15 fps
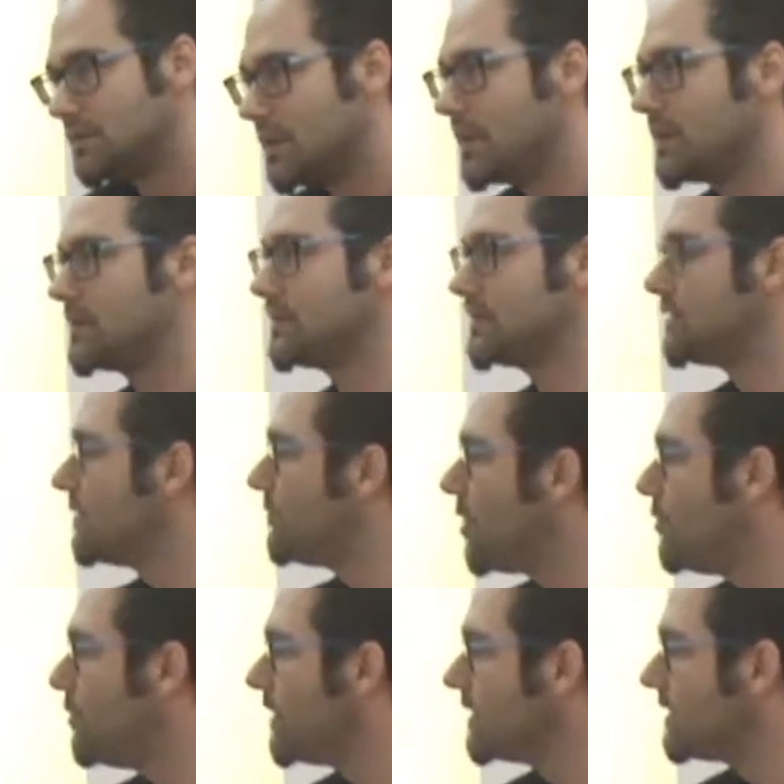Like the
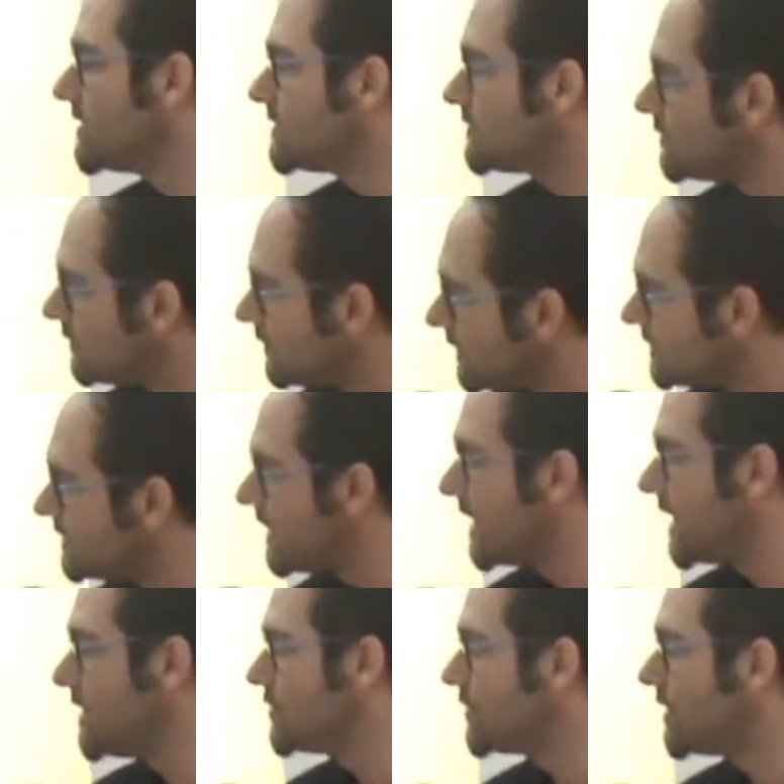moment is to
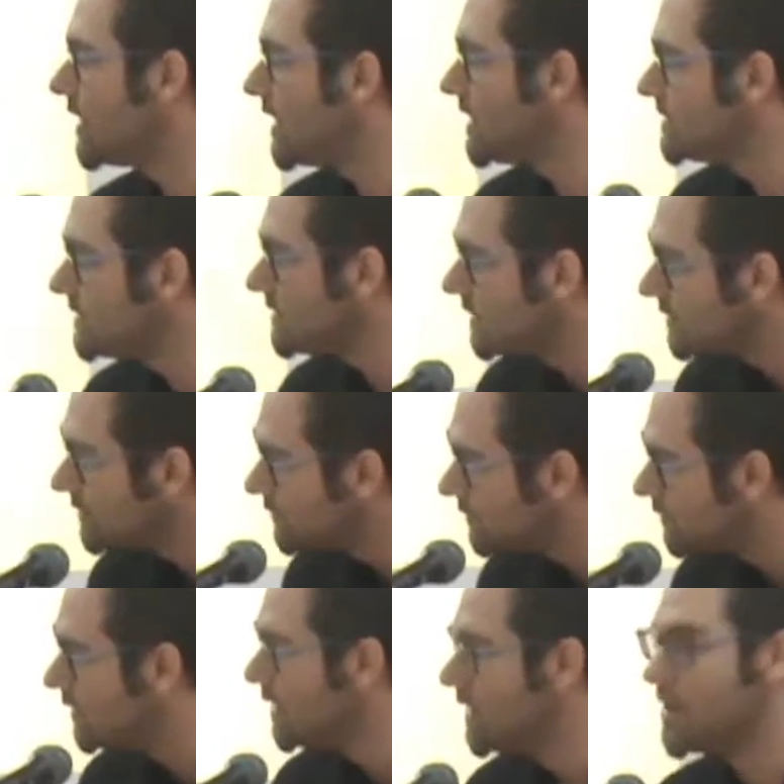internationalize it and
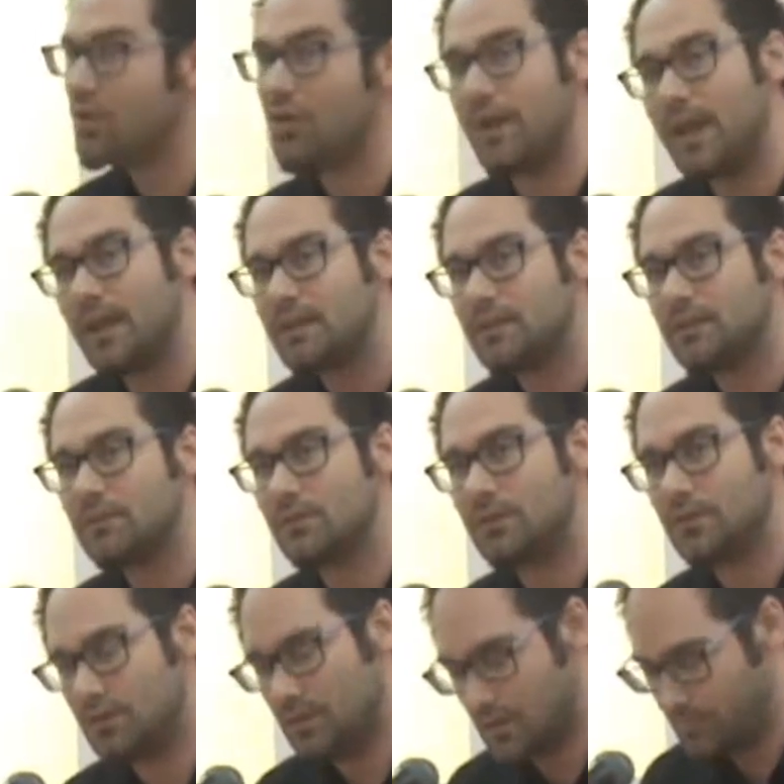to connect it
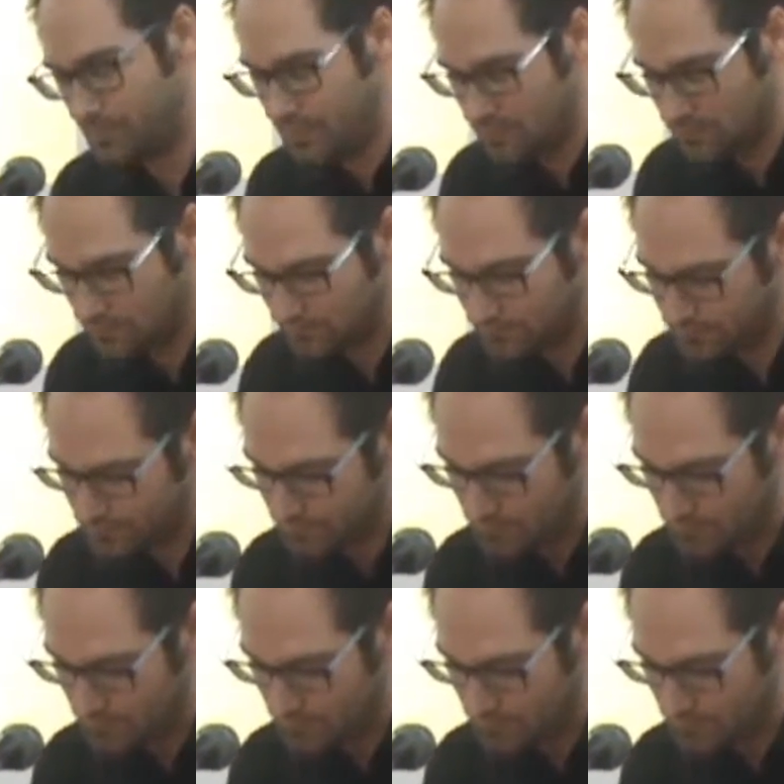to a bit of